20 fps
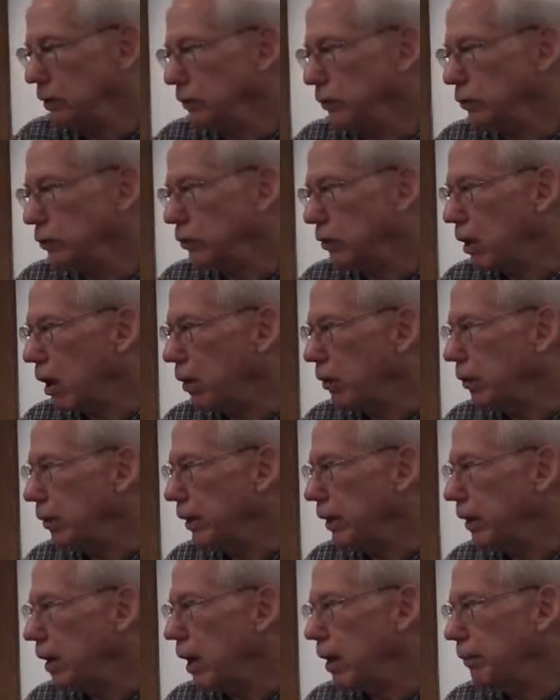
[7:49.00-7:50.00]
of
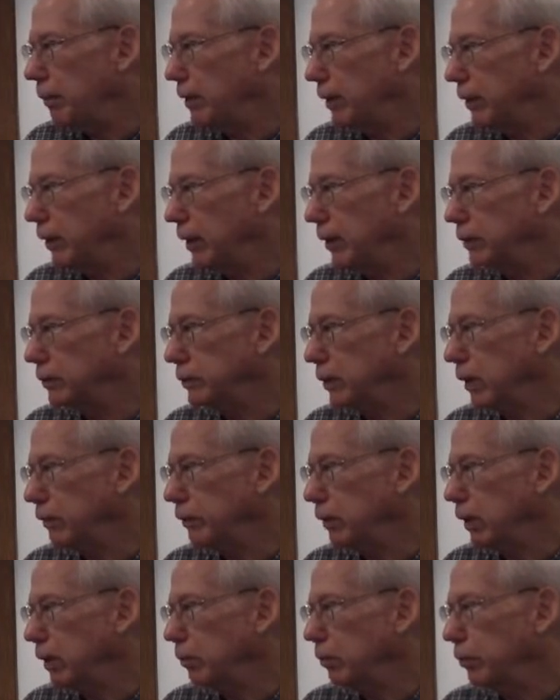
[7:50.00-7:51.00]
scholarly commentators. I have
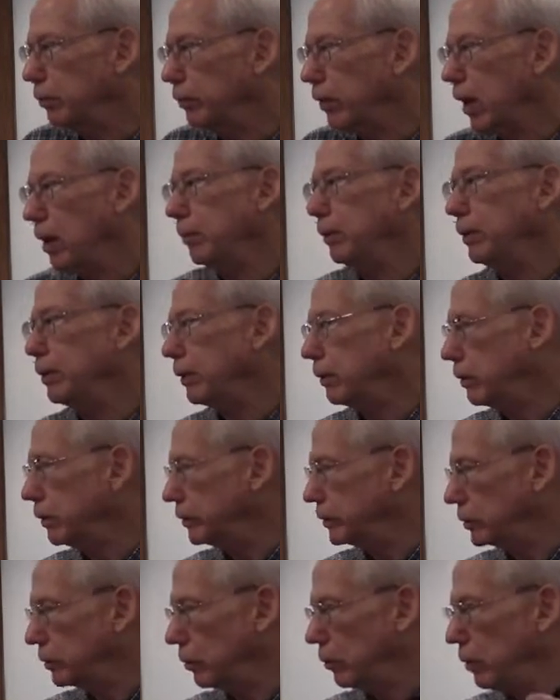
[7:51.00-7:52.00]
a number of
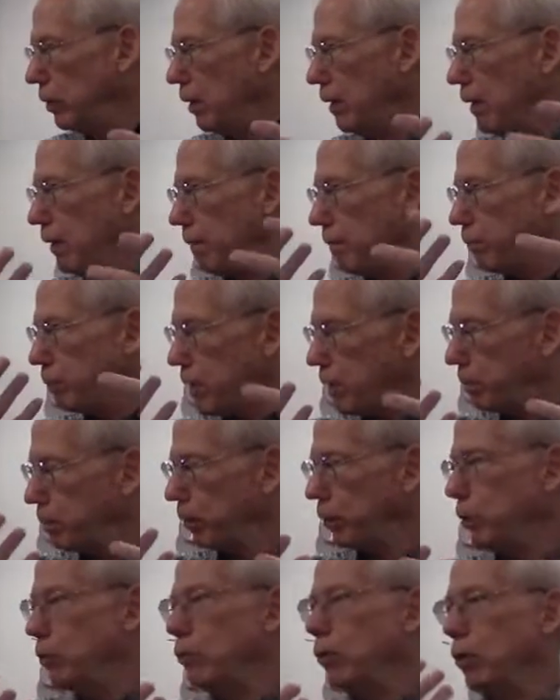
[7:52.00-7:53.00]
commentaries, so
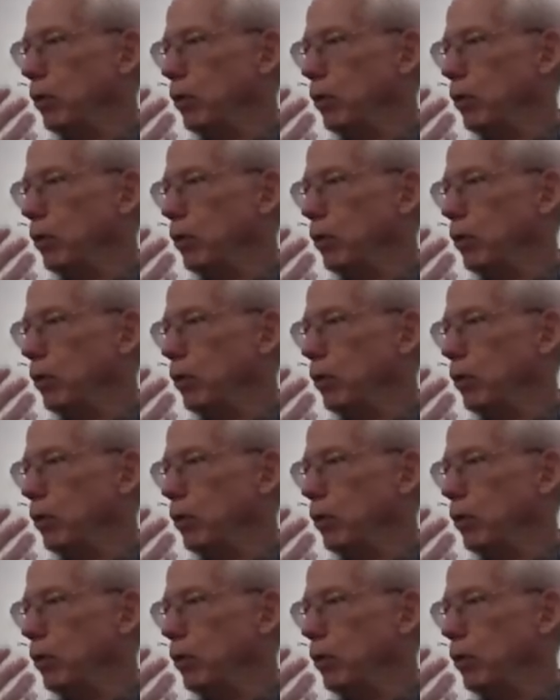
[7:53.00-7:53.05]
people who